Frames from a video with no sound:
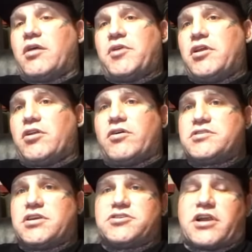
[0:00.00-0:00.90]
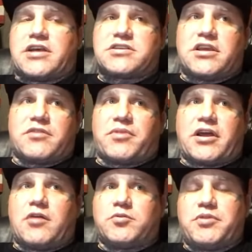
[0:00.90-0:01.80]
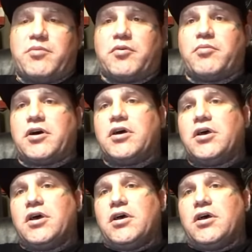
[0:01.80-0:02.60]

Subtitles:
I mean, you could always get your ass kicked by a couple people, but